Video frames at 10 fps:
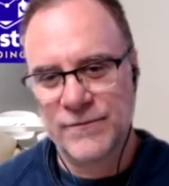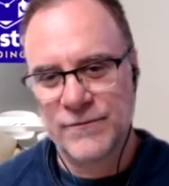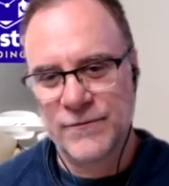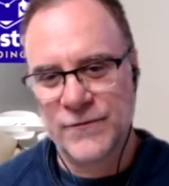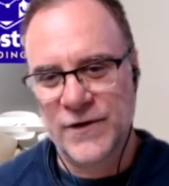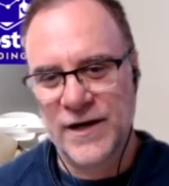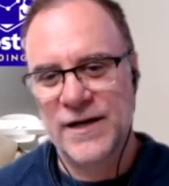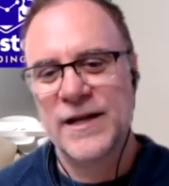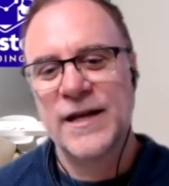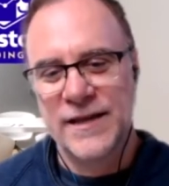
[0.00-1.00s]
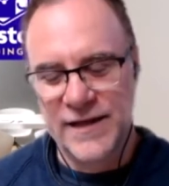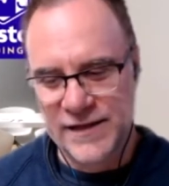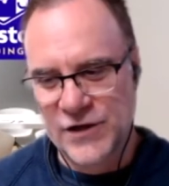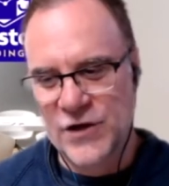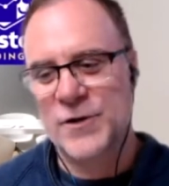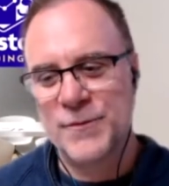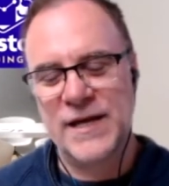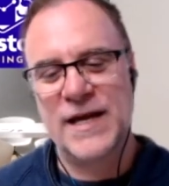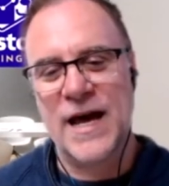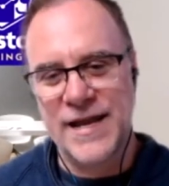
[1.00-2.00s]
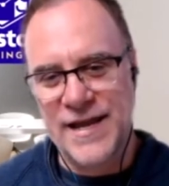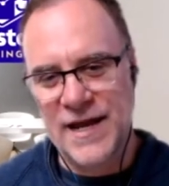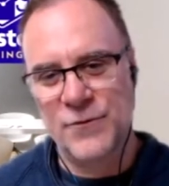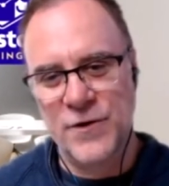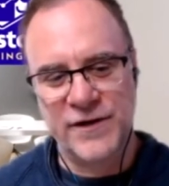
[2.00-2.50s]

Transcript: Yeah. Right. There's got to be a network of